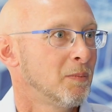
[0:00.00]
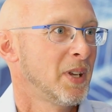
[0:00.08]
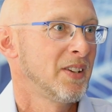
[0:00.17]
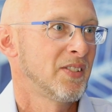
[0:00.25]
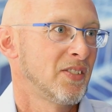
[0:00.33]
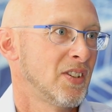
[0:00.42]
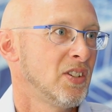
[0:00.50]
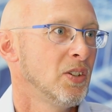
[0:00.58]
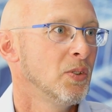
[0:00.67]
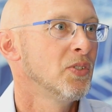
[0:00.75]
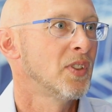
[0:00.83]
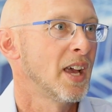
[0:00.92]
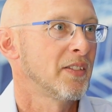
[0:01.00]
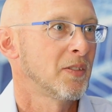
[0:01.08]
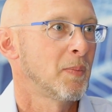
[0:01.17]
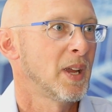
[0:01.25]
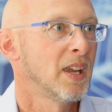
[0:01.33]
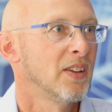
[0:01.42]
basis and use that
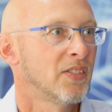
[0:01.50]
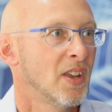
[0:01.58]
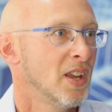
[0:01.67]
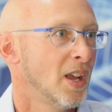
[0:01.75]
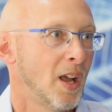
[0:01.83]
space,